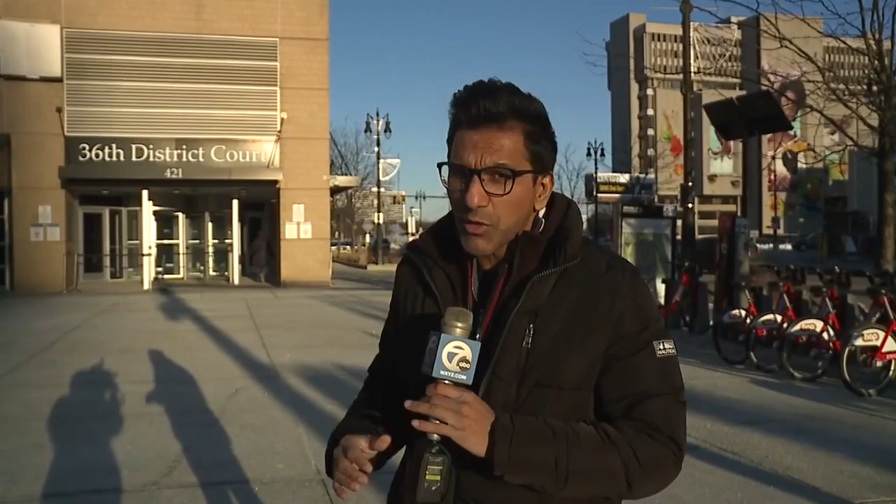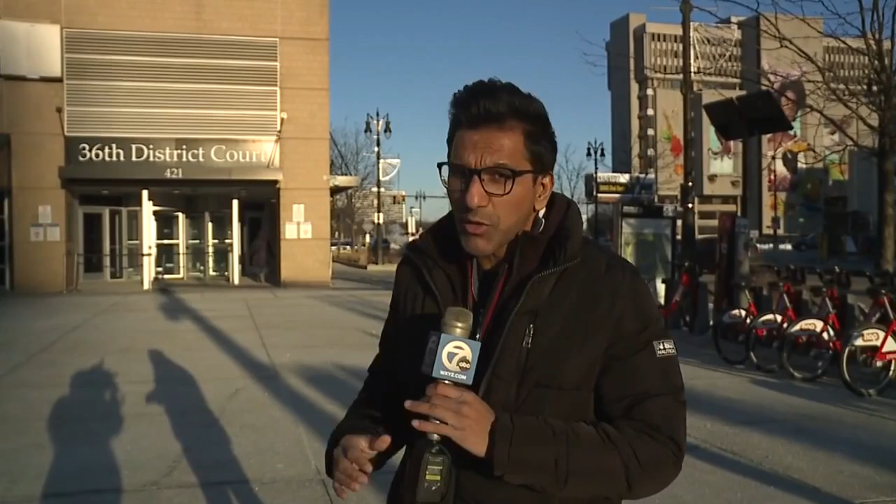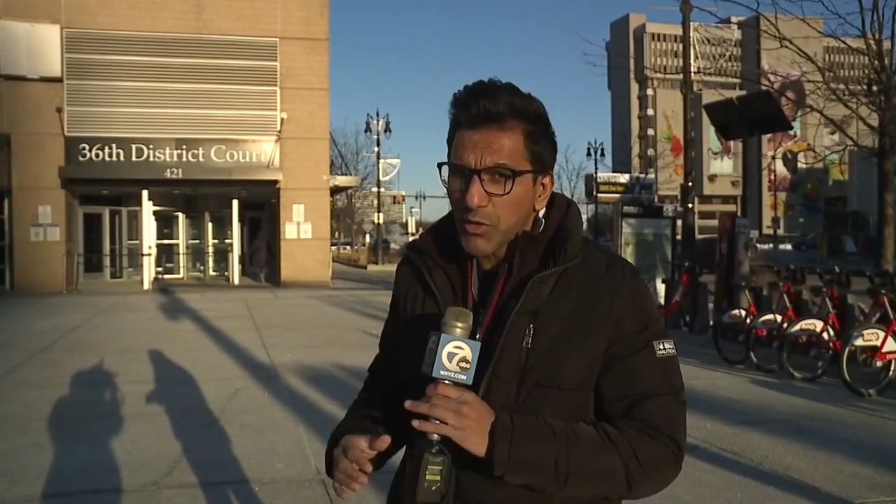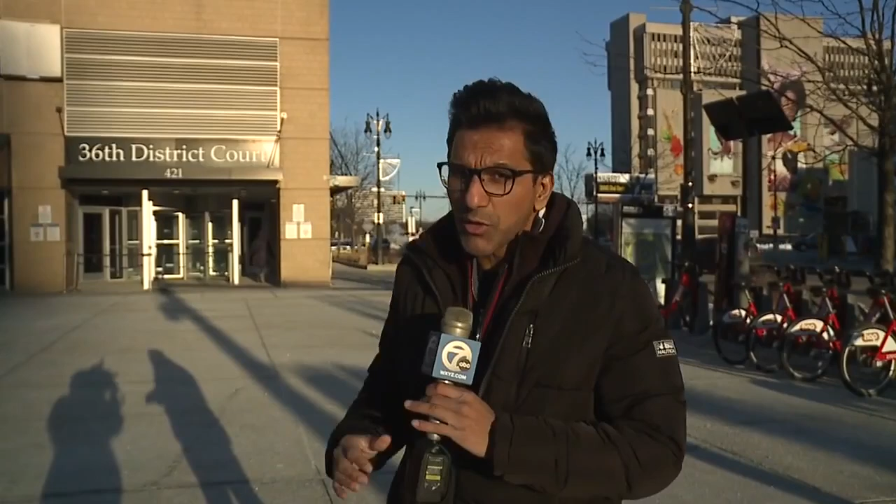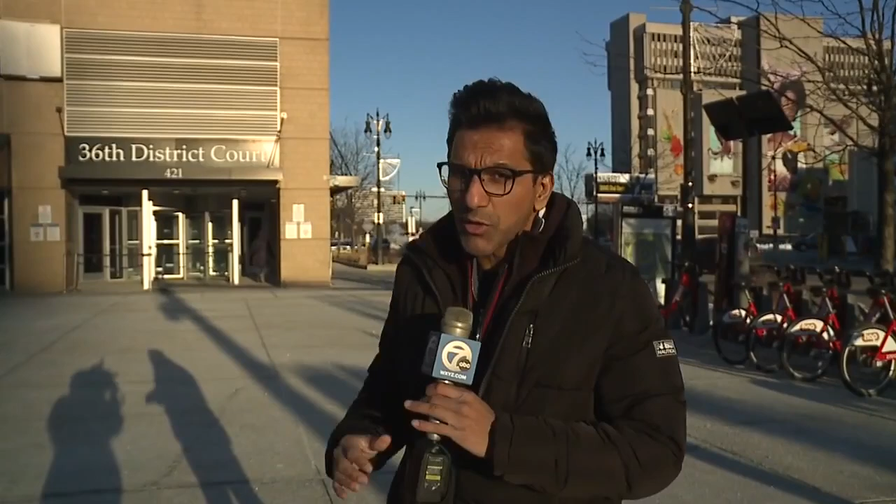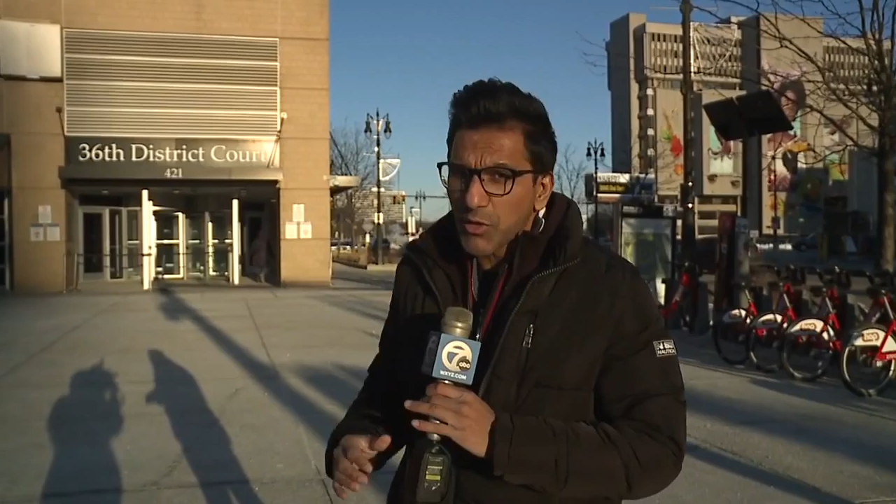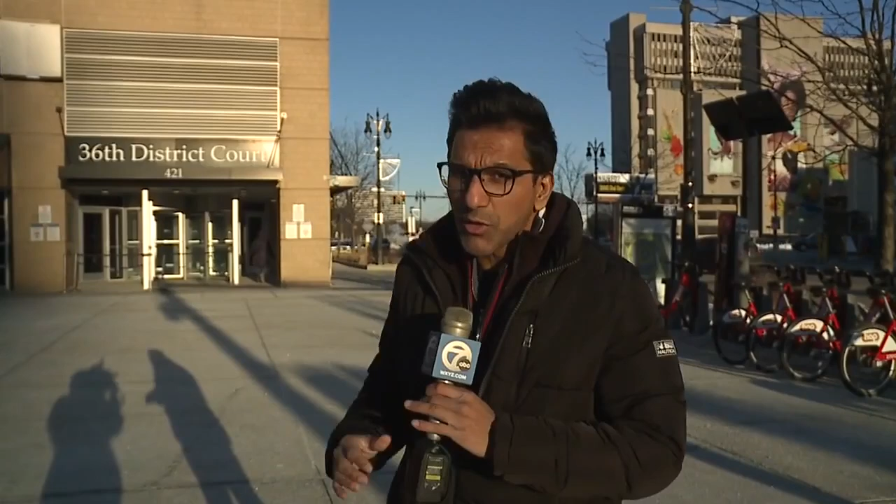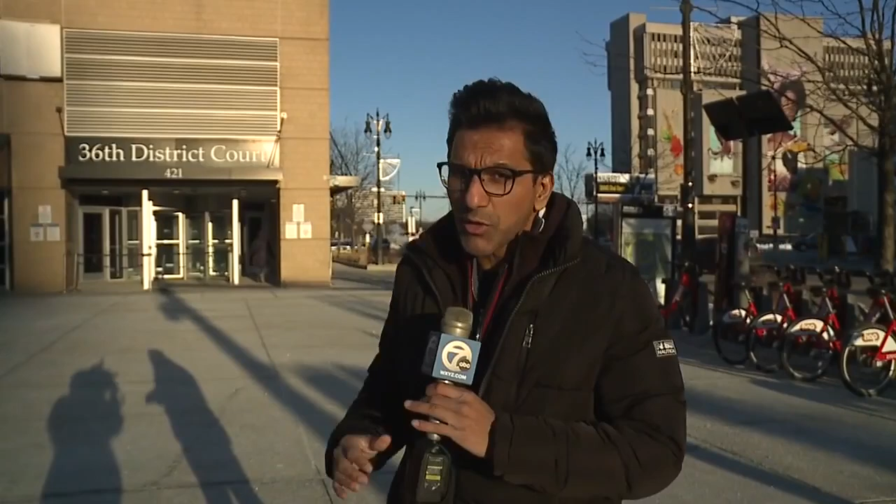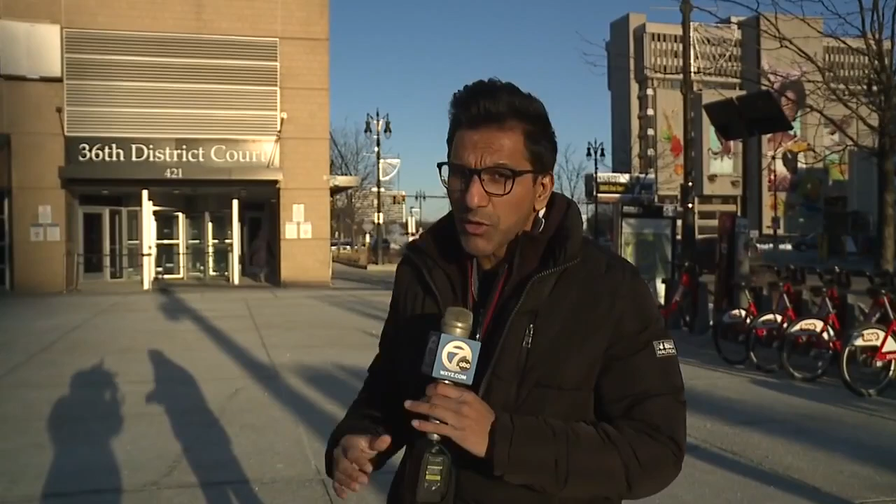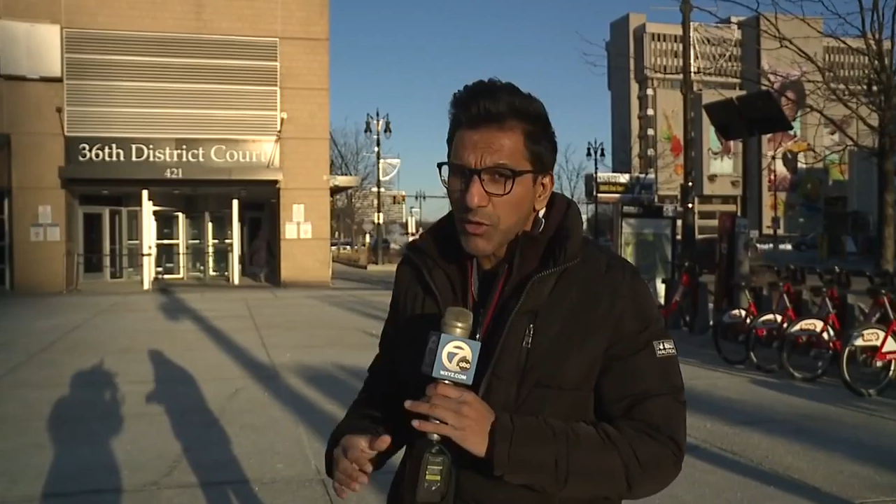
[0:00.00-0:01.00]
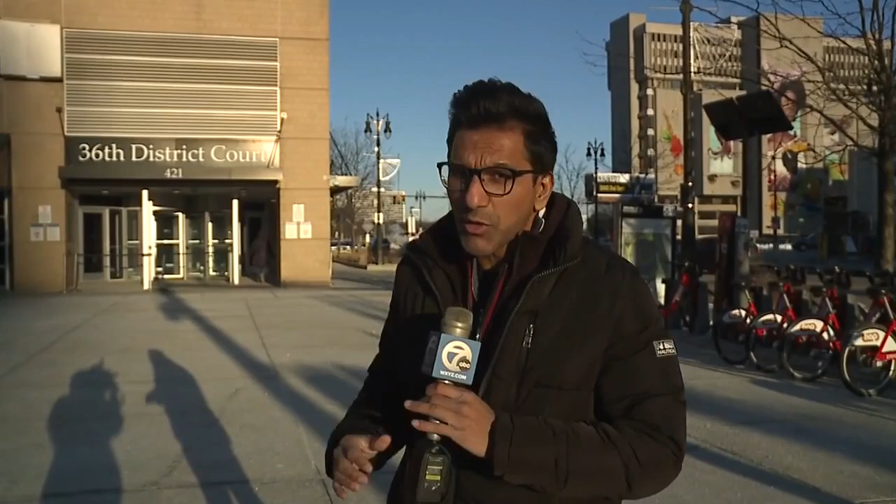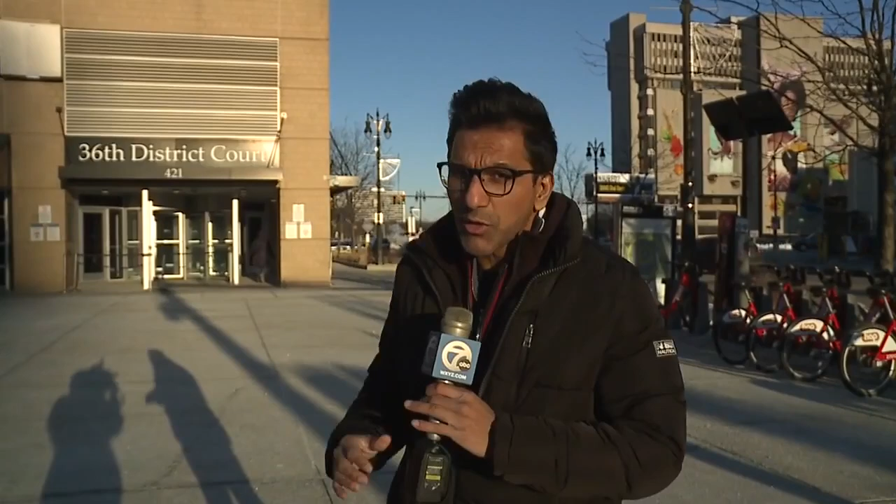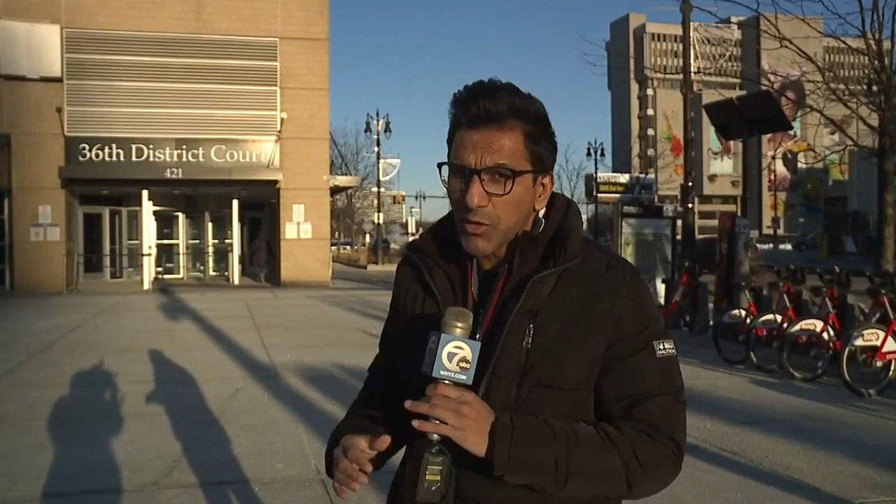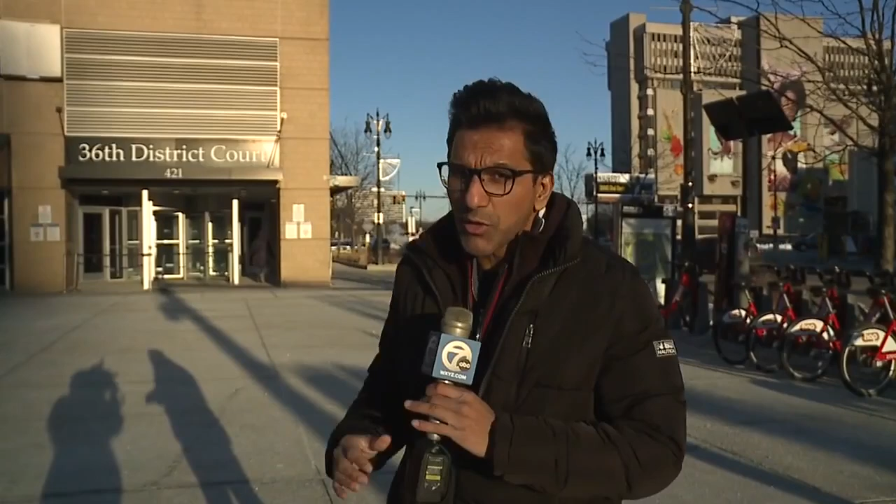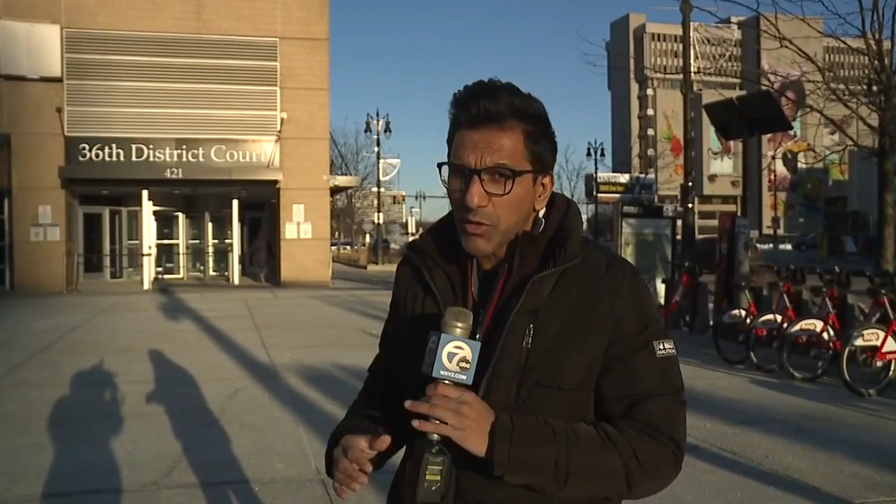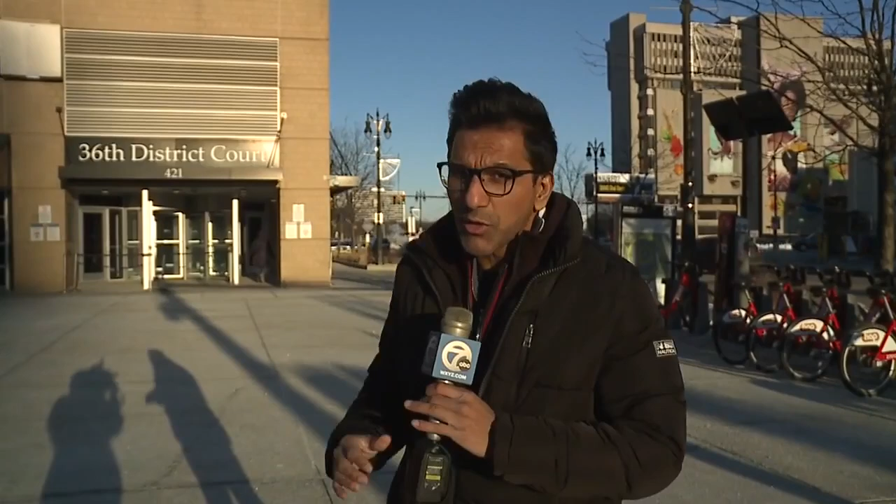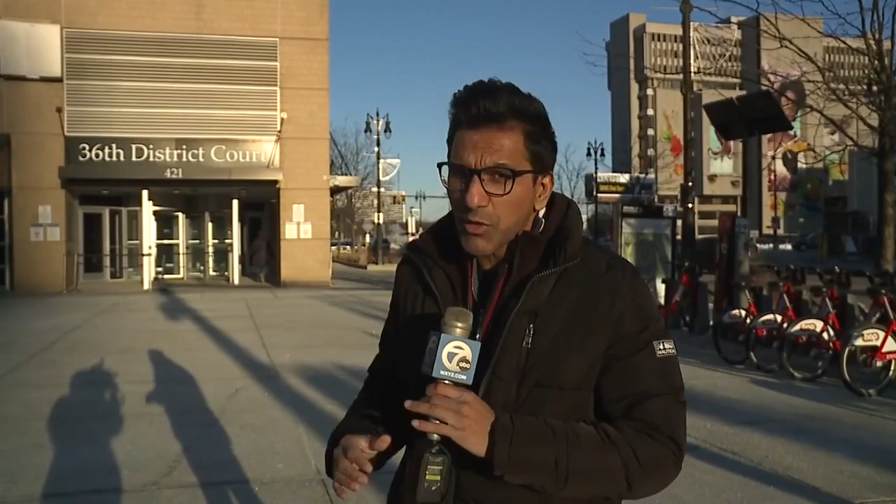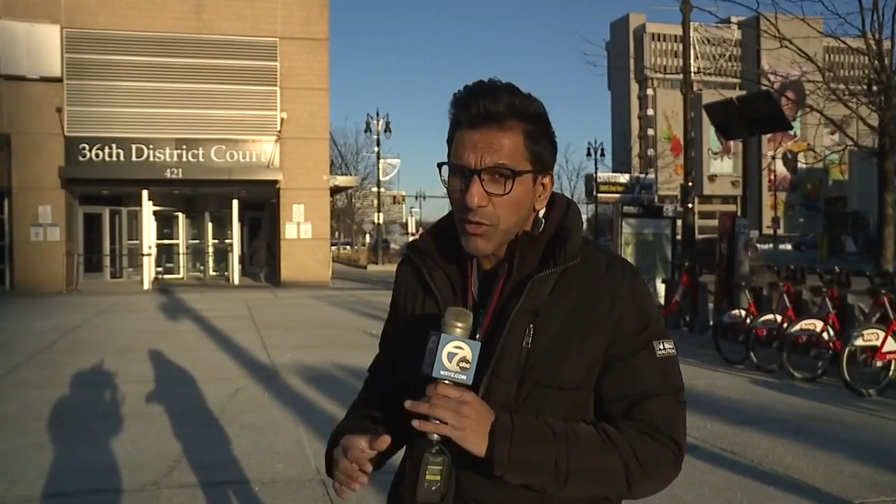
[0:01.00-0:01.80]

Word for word: was granted by the 36th